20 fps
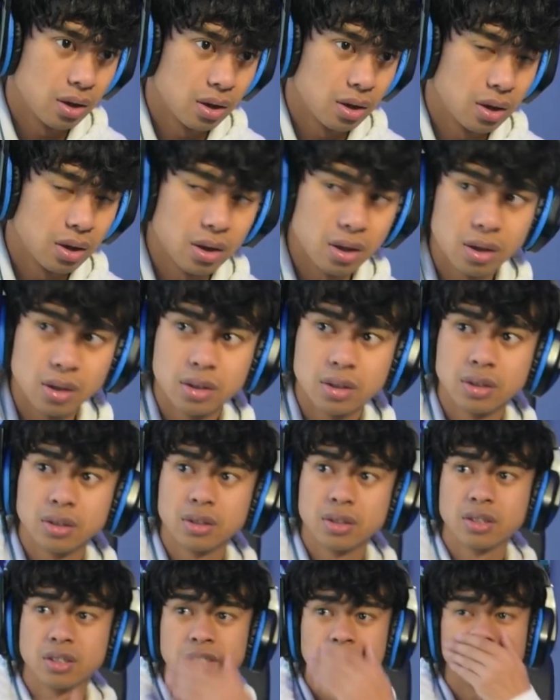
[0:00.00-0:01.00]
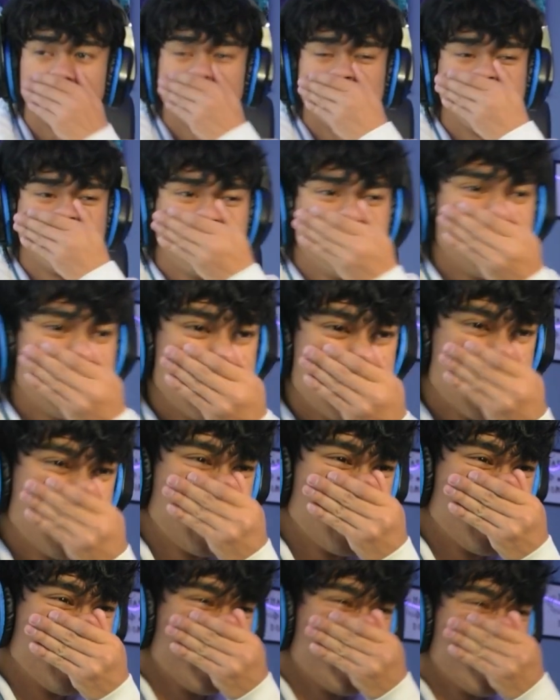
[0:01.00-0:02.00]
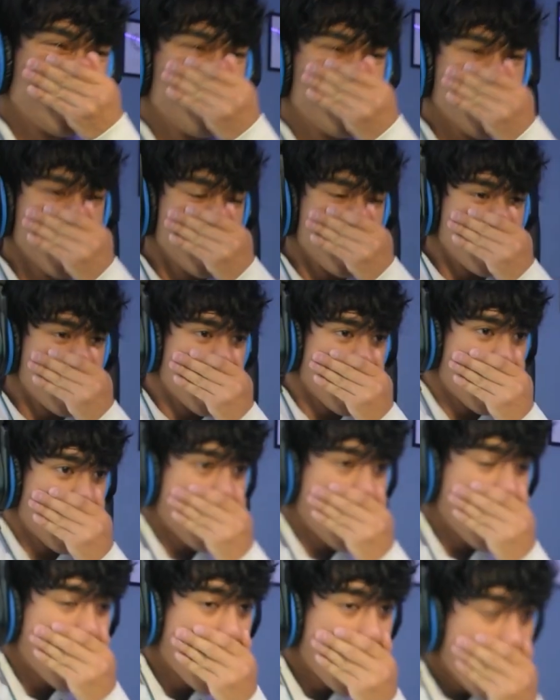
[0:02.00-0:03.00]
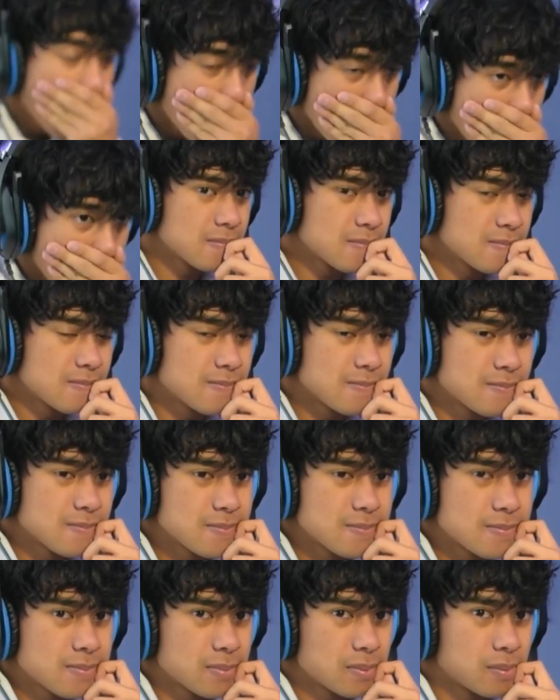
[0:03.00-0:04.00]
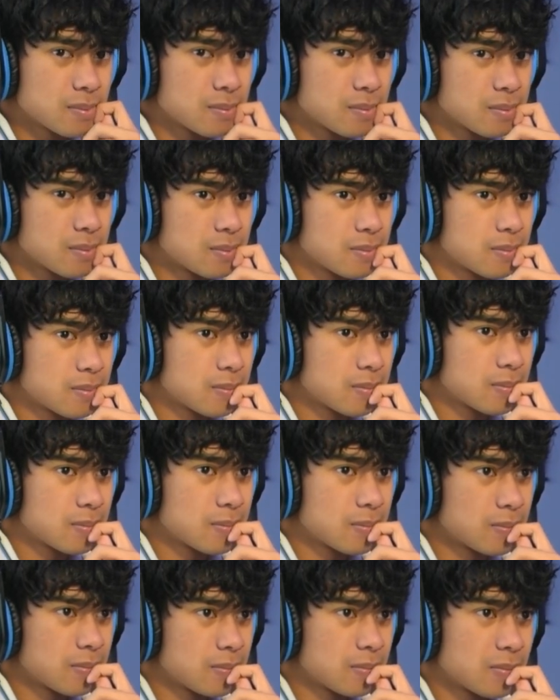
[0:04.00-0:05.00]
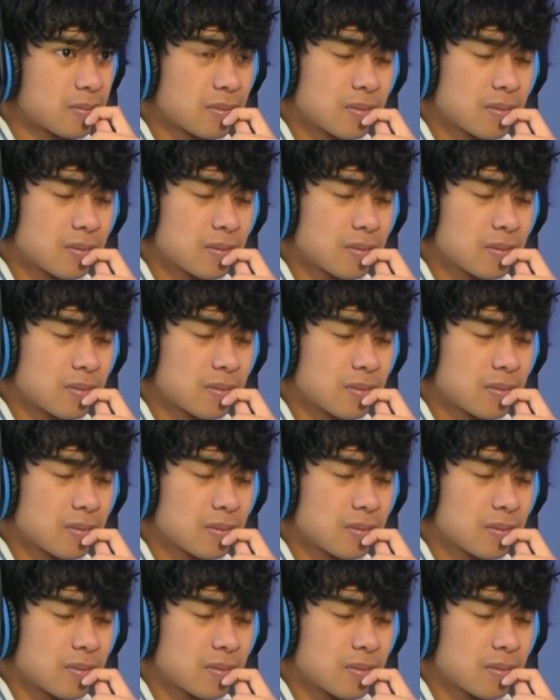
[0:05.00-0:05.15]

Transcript: Nobody speaks.